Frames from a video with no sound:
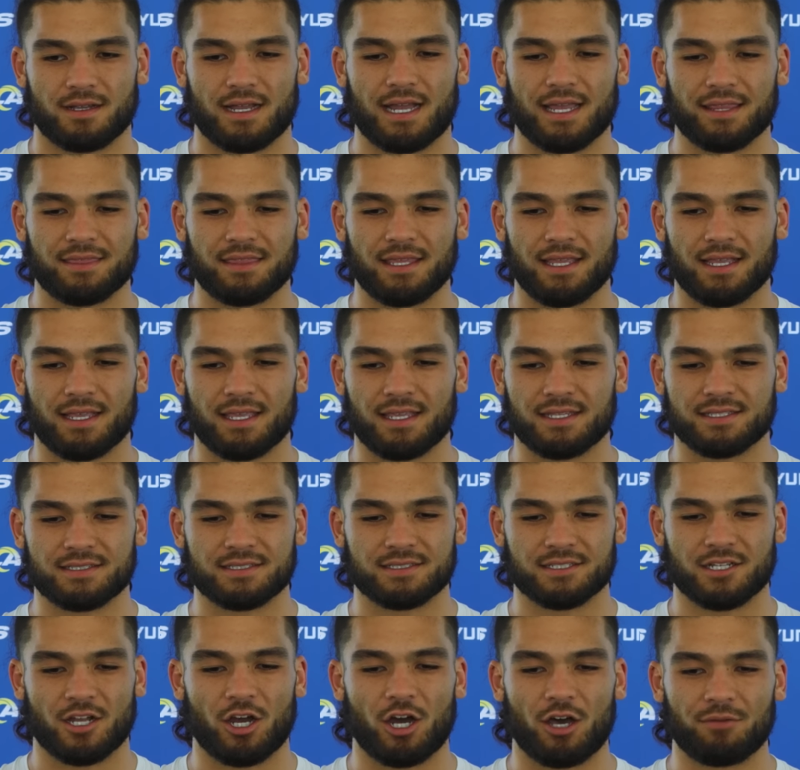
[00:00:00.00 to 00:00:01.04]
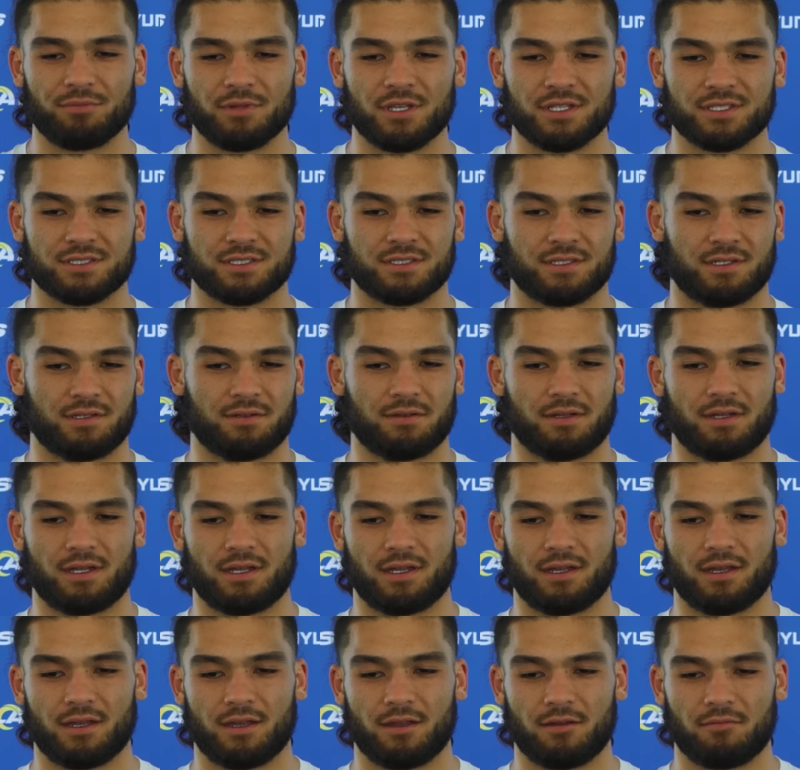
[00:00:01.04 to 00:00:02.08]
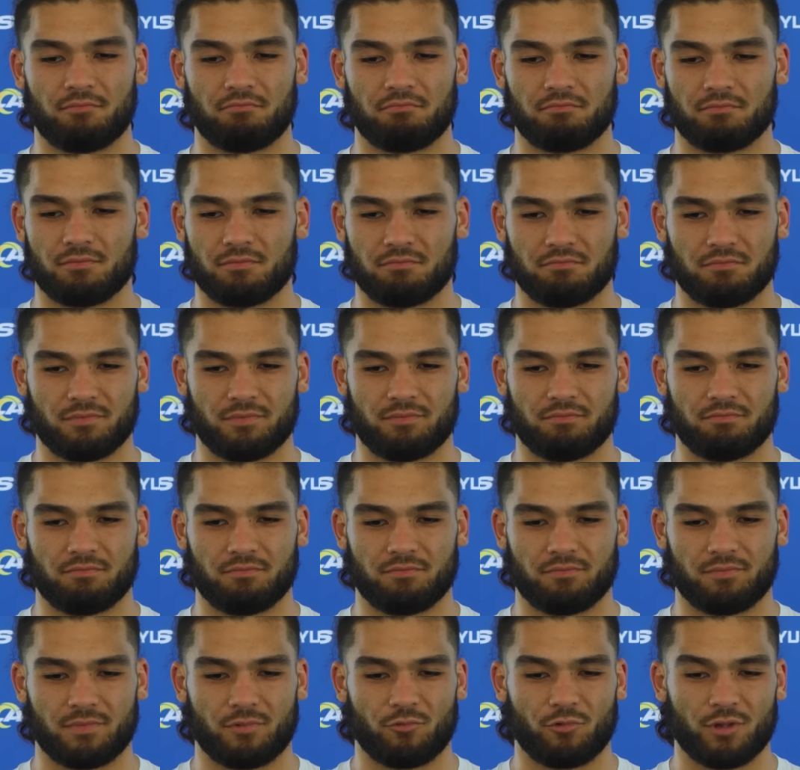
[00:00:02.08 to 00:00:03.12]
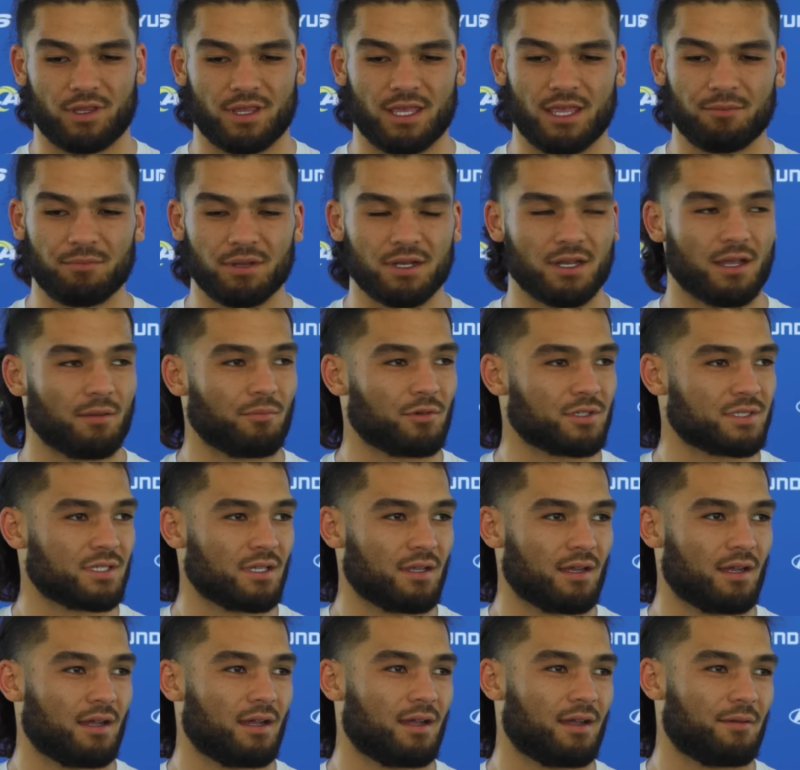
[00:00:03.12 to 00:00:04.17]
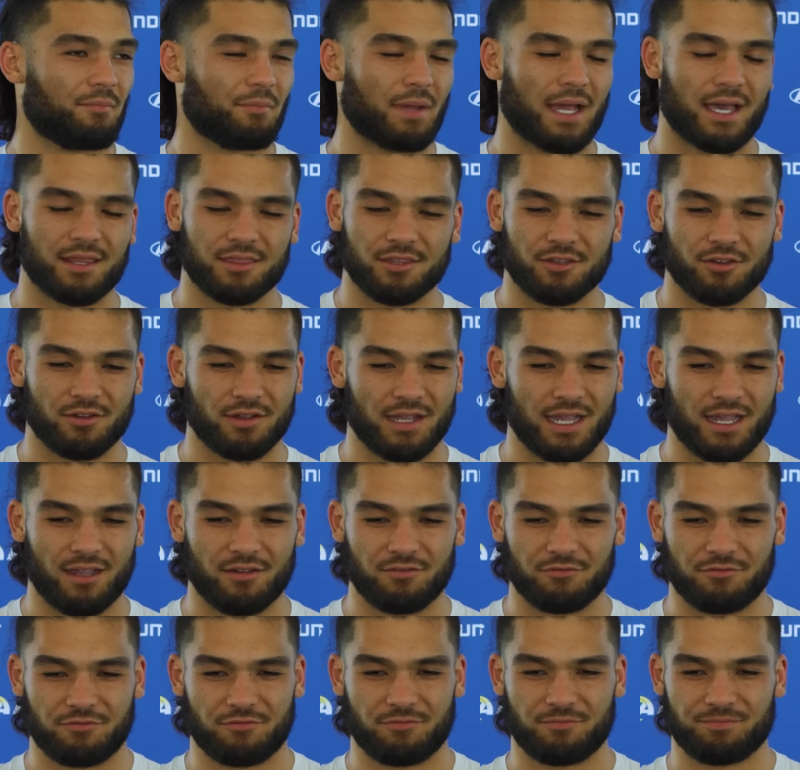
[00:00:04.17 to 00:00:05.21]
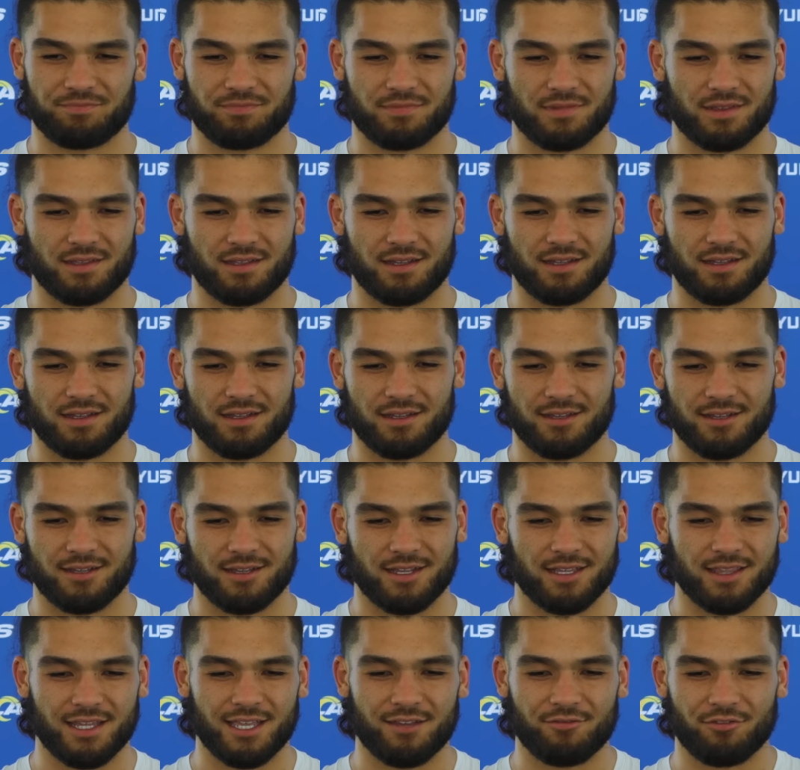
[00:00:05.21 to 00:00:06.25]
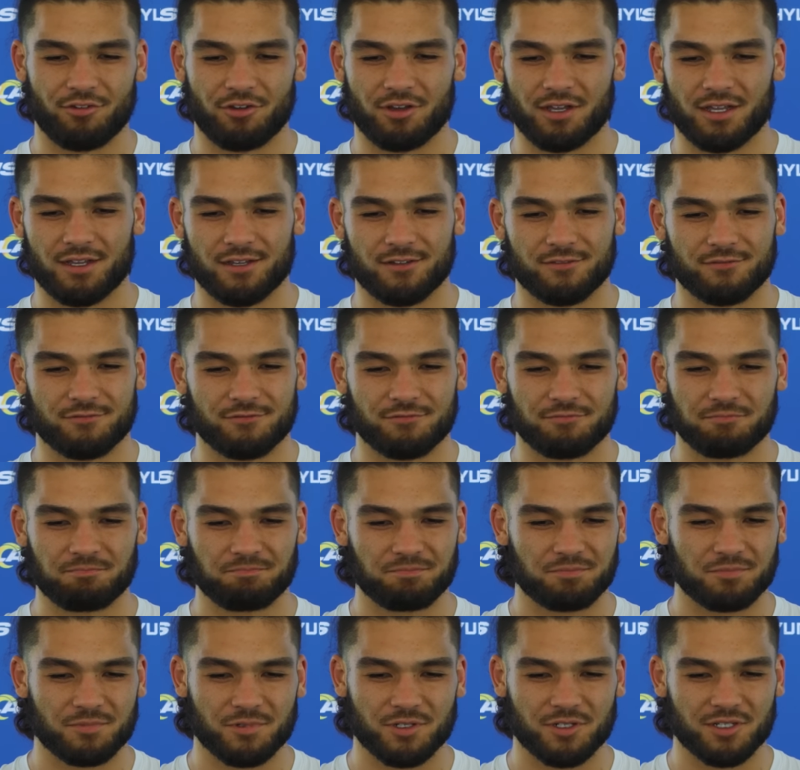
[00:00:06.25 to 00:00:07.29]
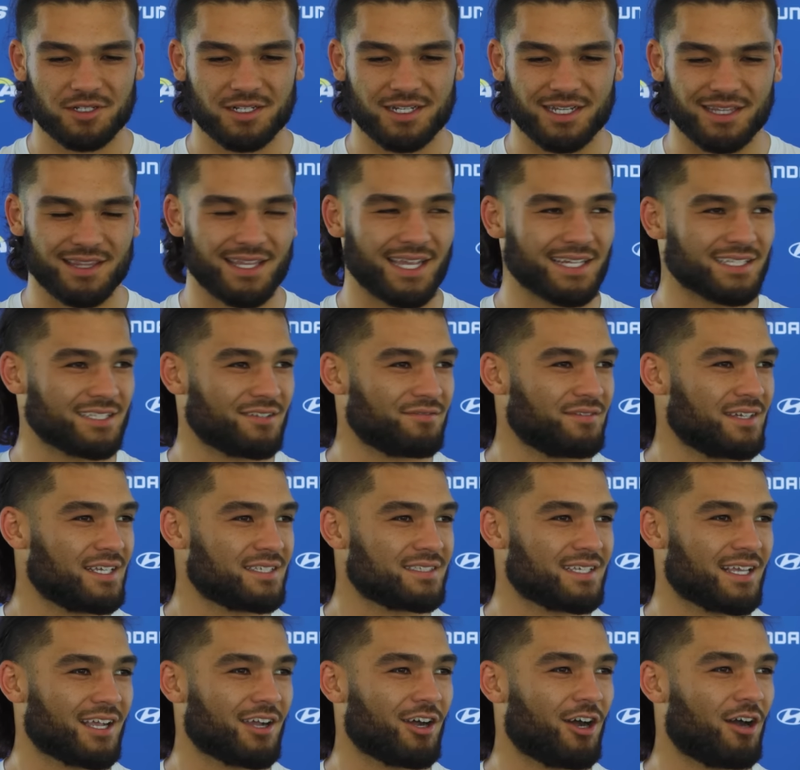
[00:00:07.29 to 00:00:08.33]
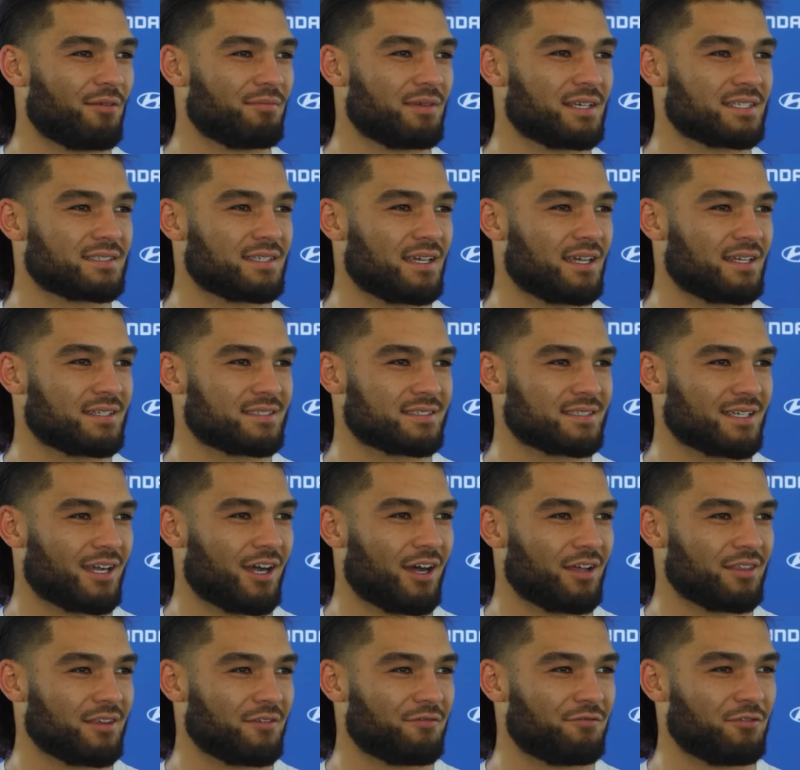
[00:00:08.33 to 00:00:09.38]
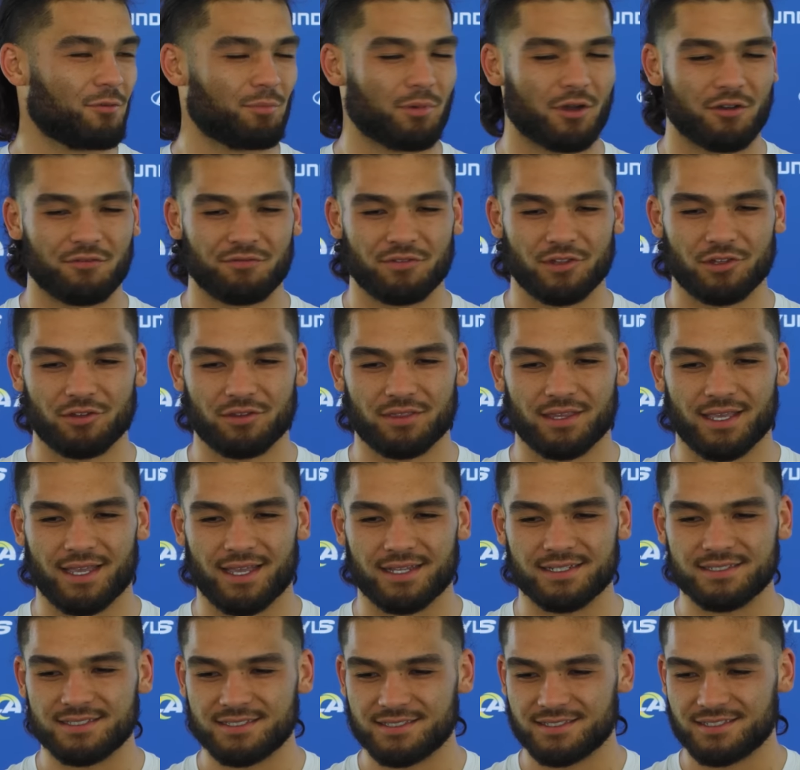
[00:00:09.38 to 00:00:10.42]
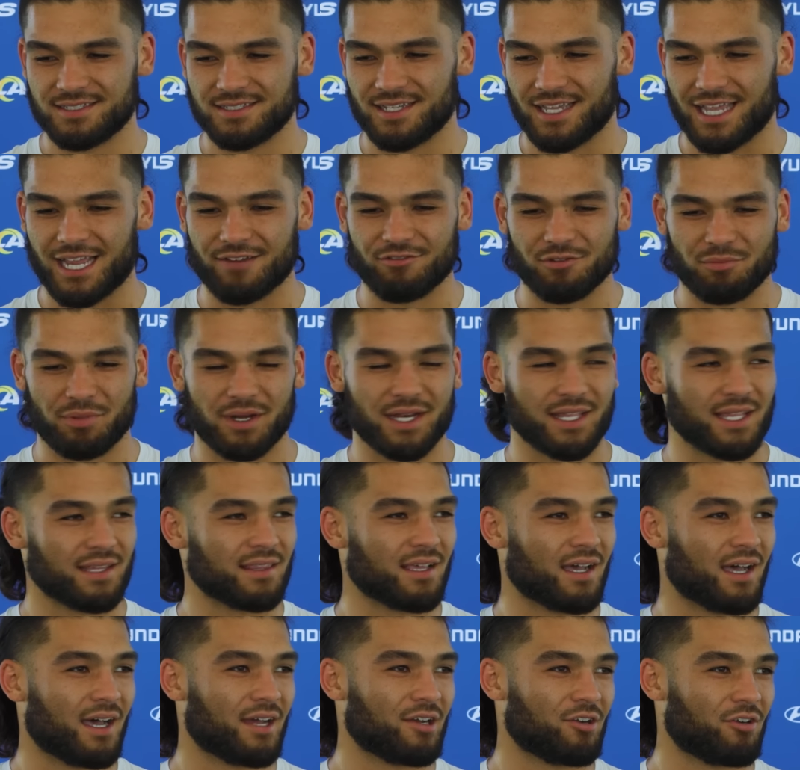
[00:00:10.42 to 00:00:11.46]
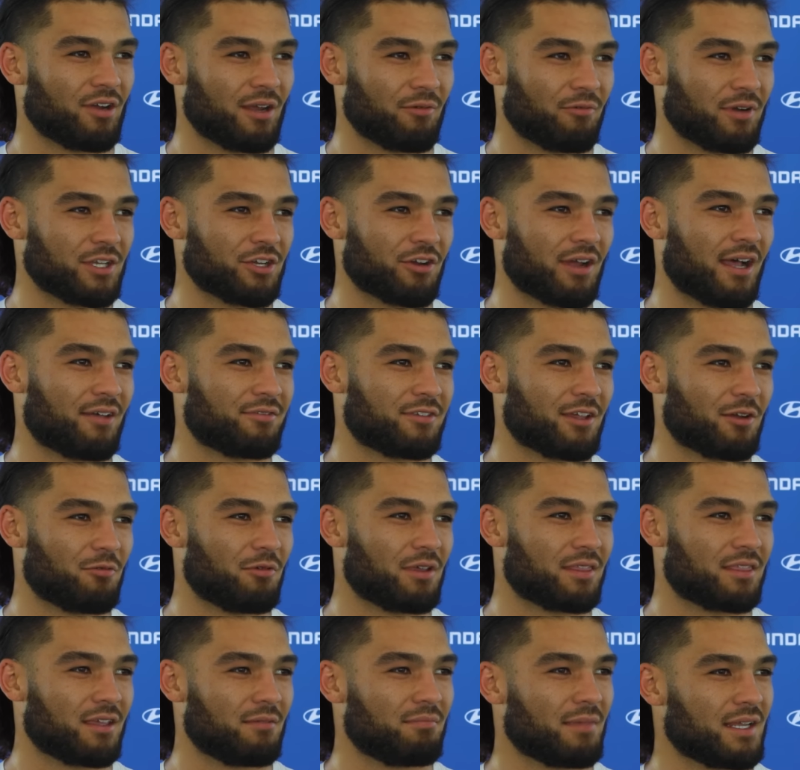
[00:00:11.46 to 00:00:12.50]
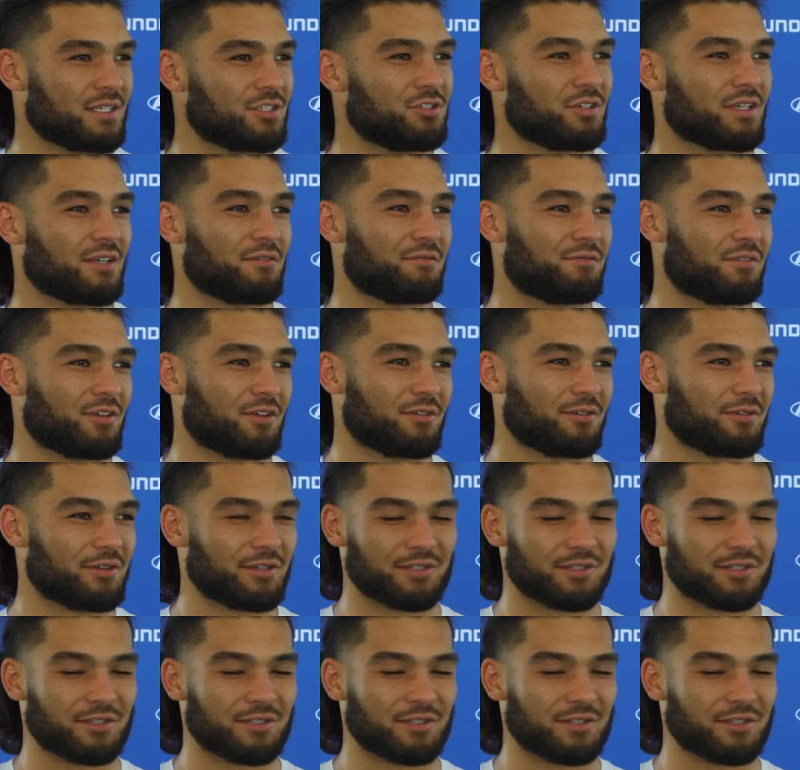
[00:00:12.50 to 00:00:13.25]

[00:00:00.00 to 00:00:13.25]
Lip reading: I think his calmness with him and Matthew have a level of collectiveness and calmness that's on the football field that everybody in the huddle and when you're out there with them that you can feel.